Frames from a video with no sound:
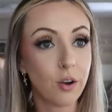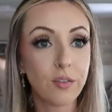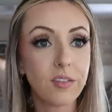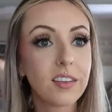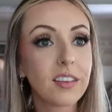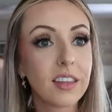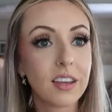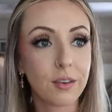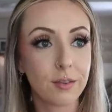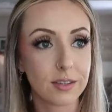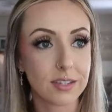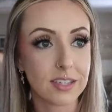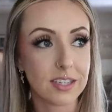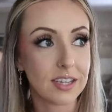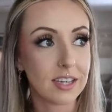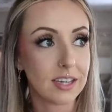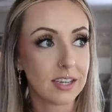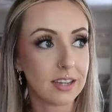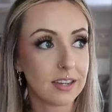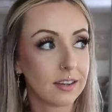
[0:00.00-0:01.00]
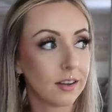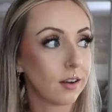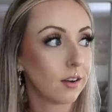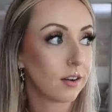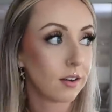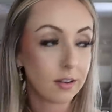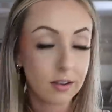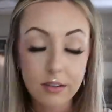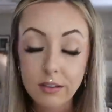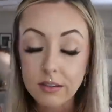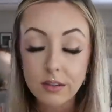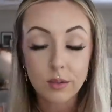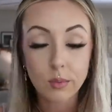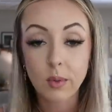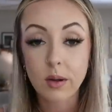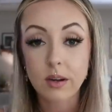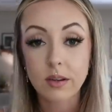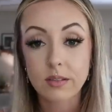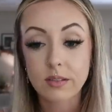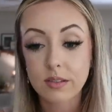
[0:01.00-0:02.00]
overly critiquey are the
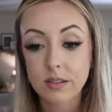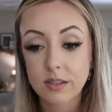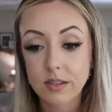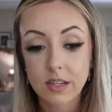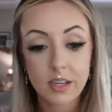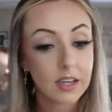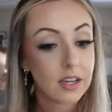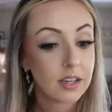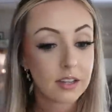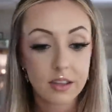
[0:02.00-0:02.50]
worst